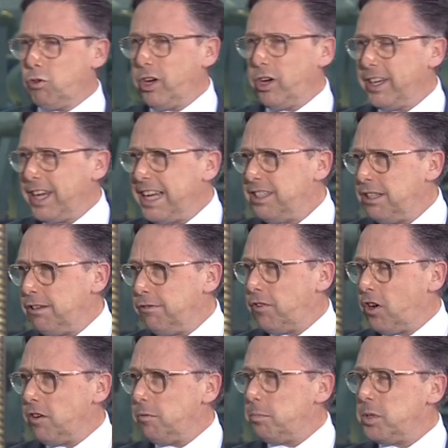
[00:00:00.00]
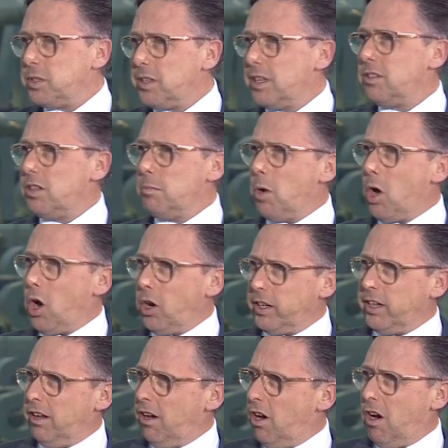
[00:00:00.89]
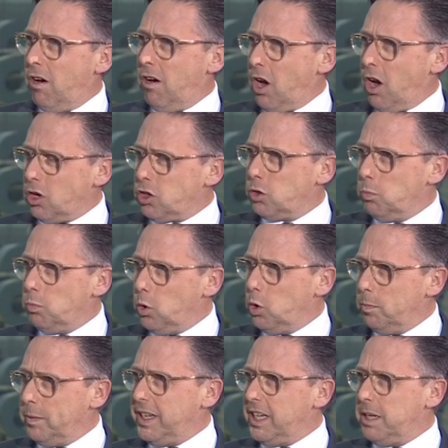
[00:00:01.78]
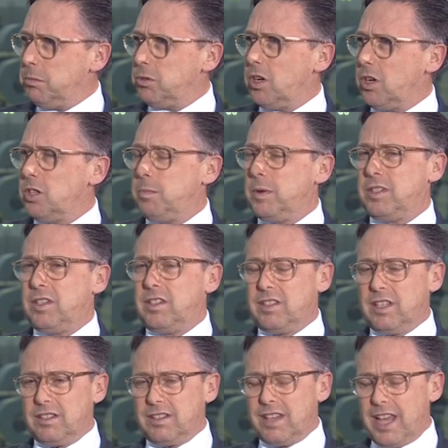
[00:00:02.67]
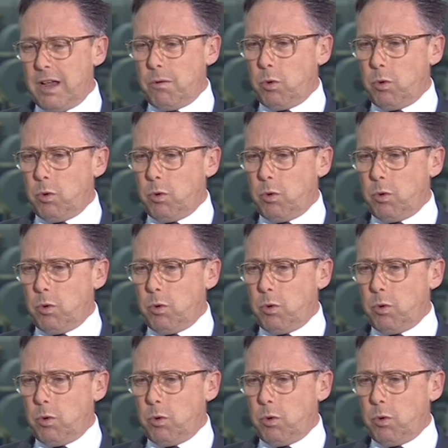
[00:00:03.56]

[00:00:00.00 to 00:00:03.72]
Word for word: you're right, 85% of the market are, are small, medium-sized businesses.